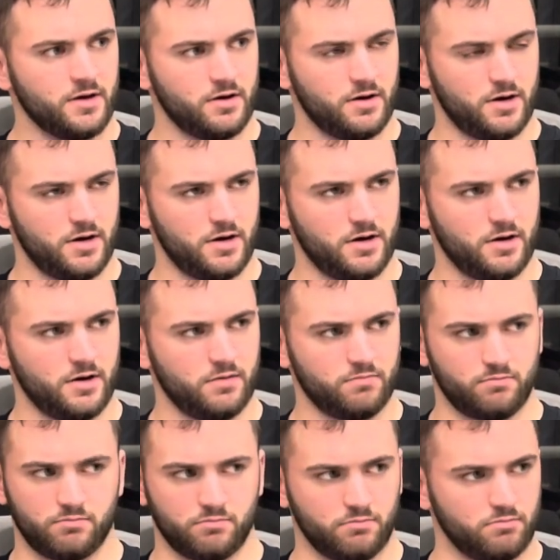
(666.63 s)

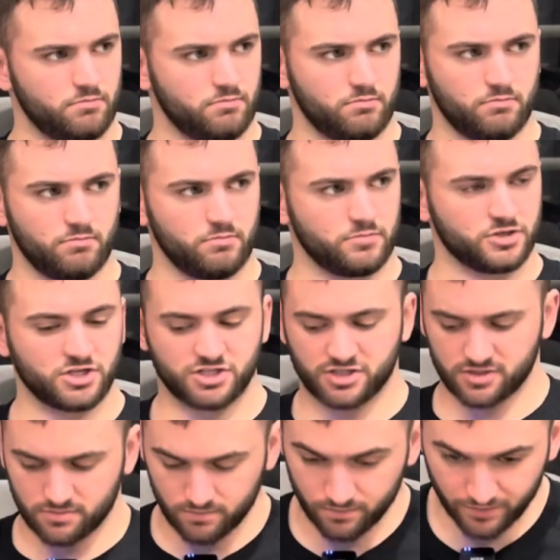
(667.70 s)
It's just
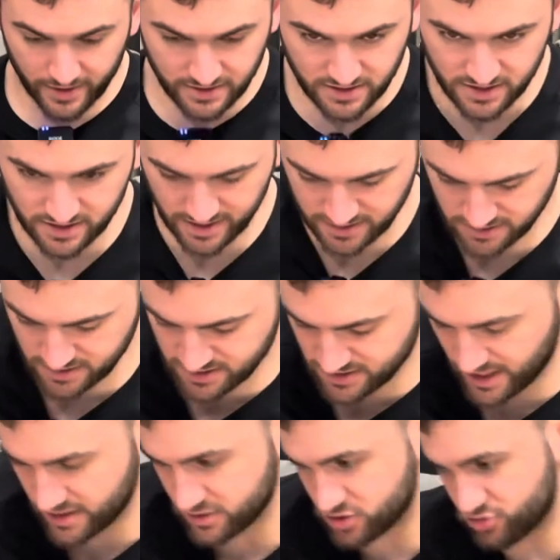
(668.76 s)
that's the
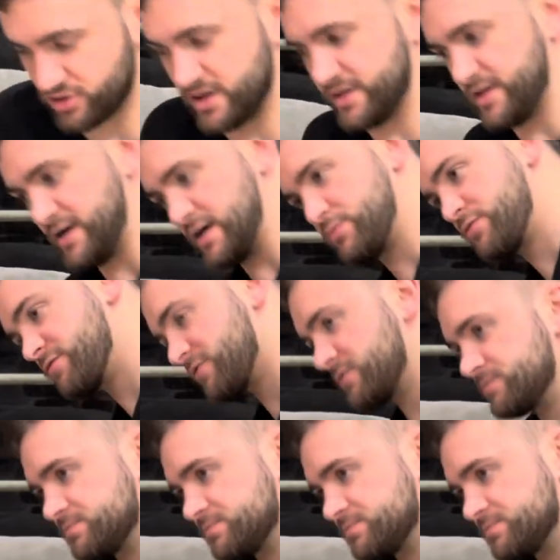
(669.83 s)
style of training that I prefer.